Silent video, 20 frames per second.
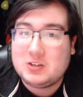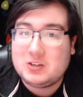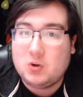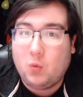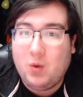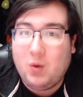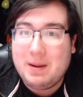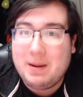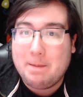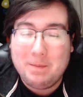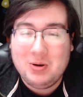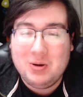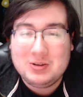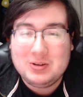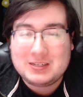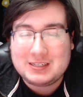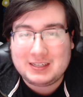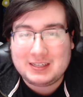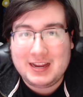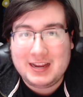to what
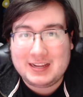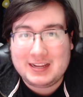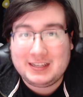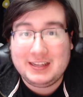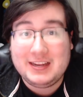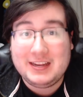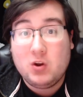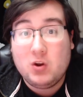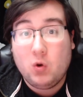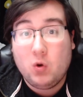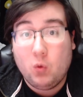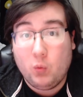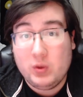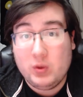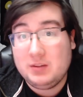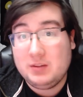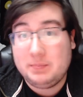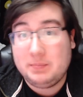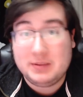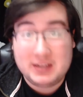most likely
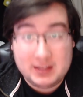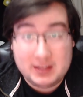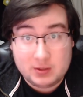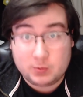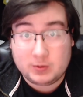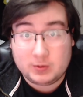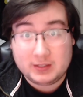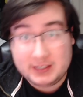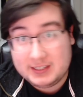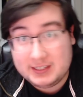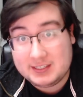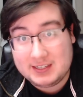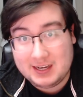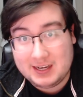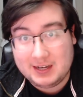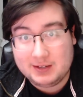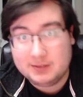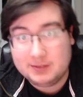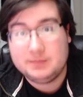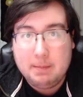will be the release
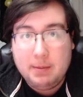date.